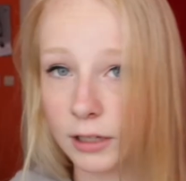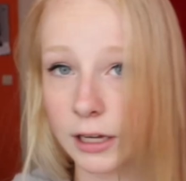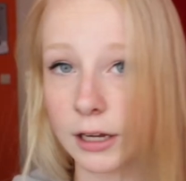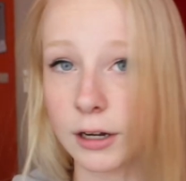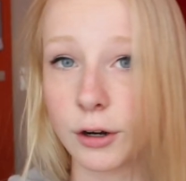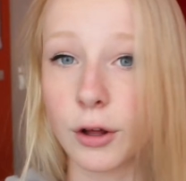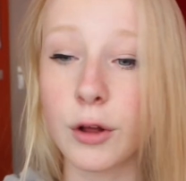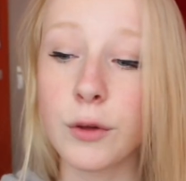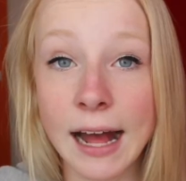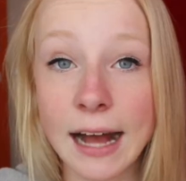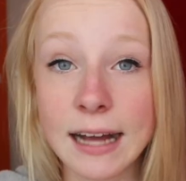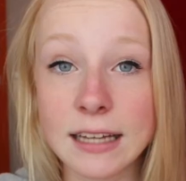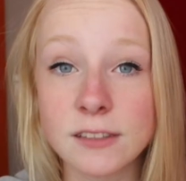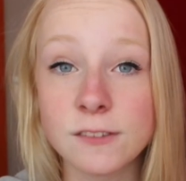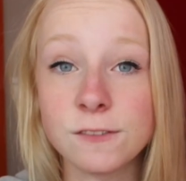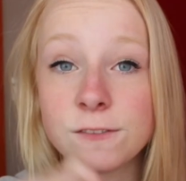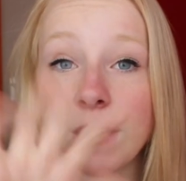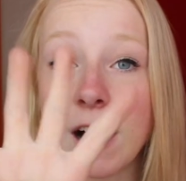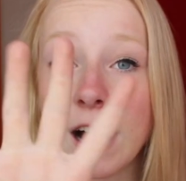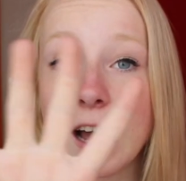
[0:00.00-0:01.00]
I don't know. It
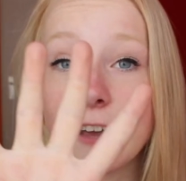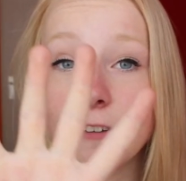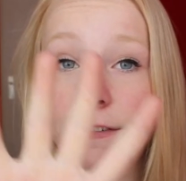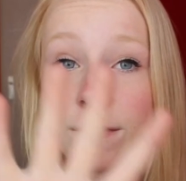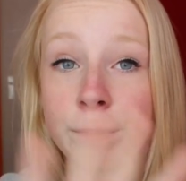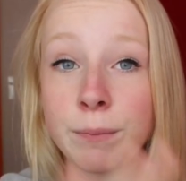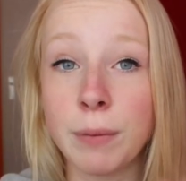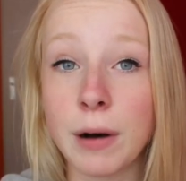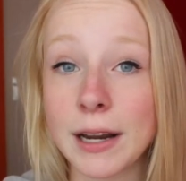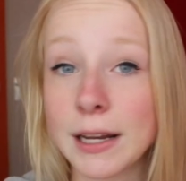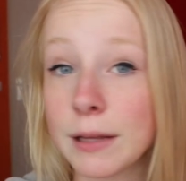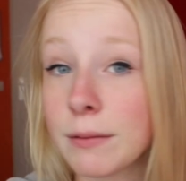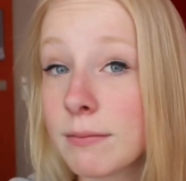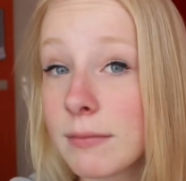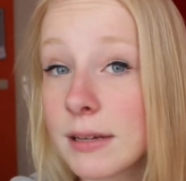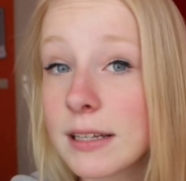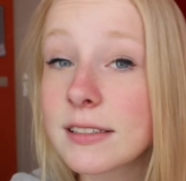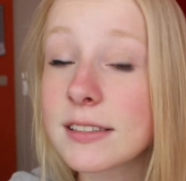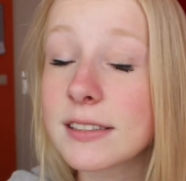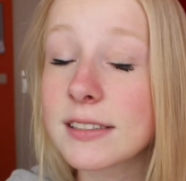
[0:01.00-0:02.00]
has 5 body
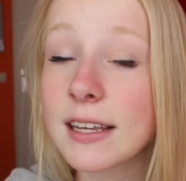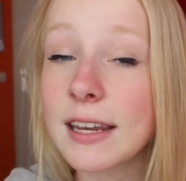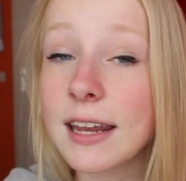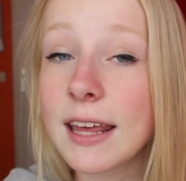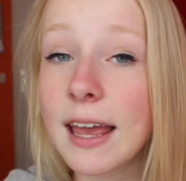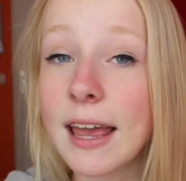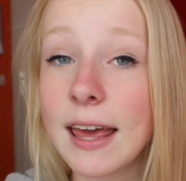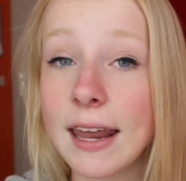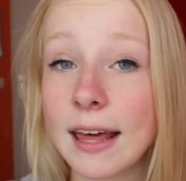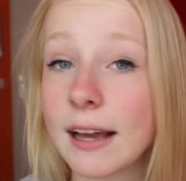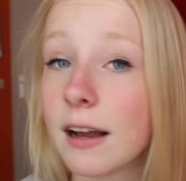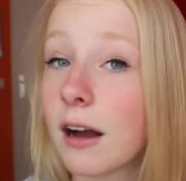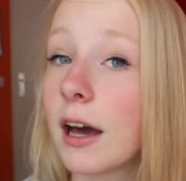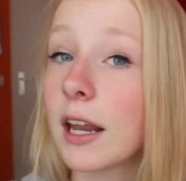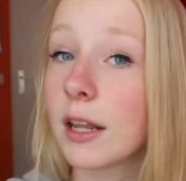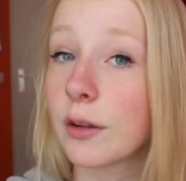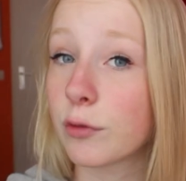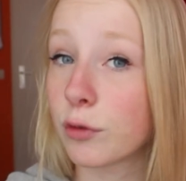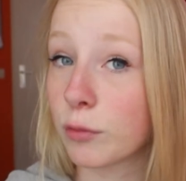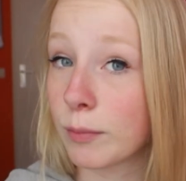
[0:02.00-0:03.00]
mists in it and I
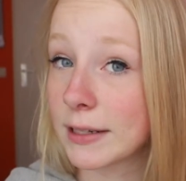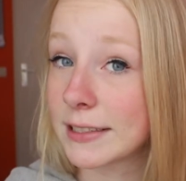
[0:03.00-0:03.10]
got it for